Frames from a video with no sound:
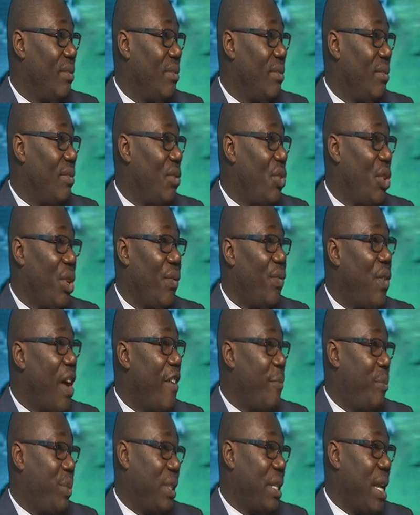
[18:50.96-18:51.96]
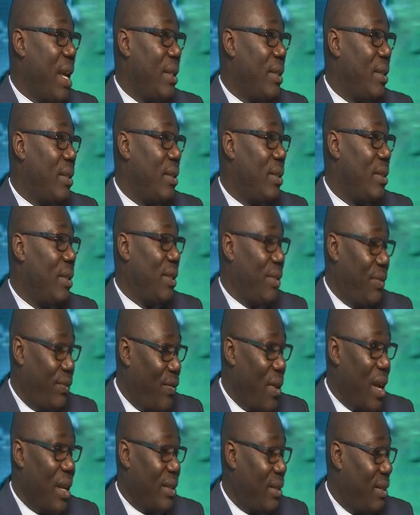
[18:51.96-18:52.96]
three five percent. In
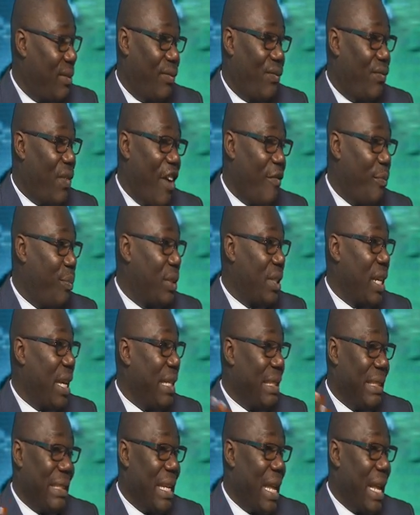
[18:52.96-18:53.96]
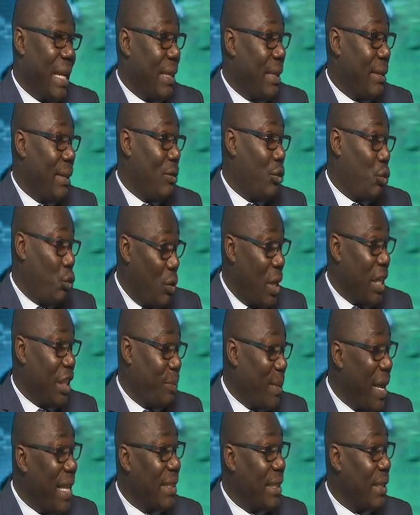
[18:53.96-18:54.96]
fact, five percent is like too
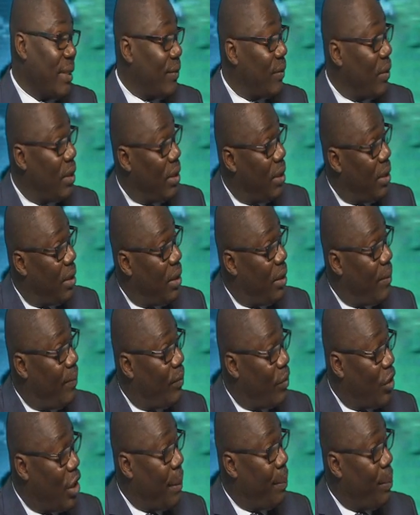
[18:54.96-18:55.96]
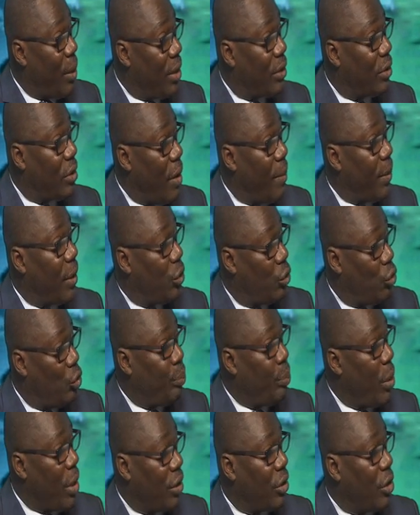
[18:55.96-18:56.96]
expensive. Three point something, two
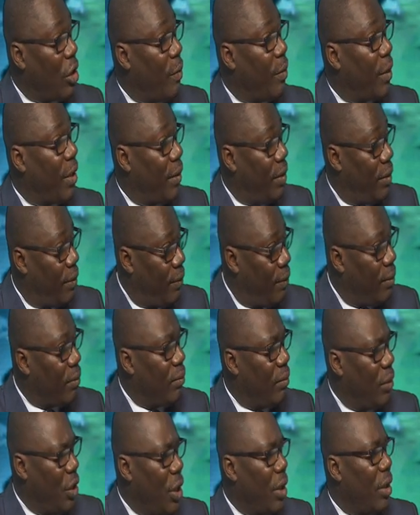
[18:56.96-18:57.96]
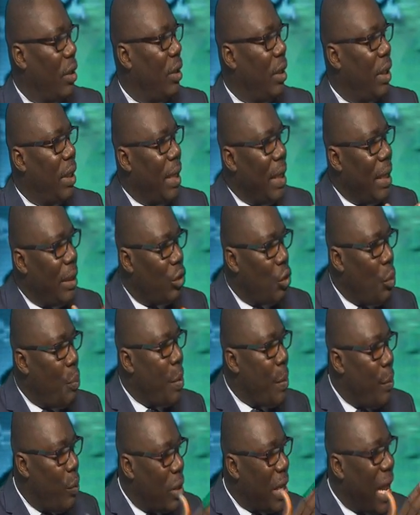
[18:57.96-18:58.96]
point something, you know. So
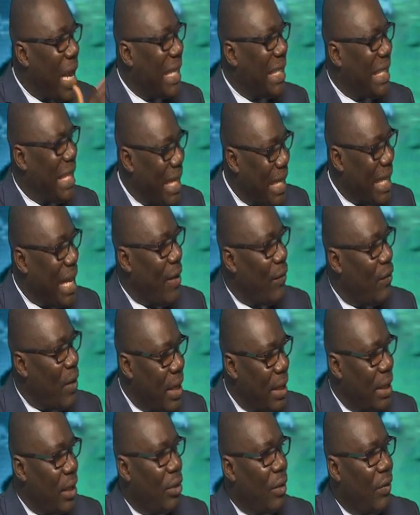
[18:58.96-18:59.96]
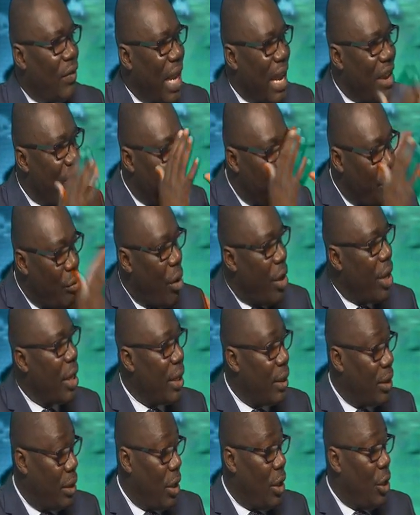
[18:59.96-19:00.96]
people can take advantage of that.
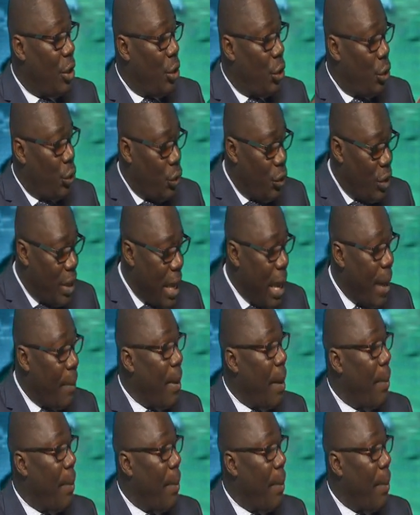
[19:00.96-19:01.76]
Remortgage. You hear about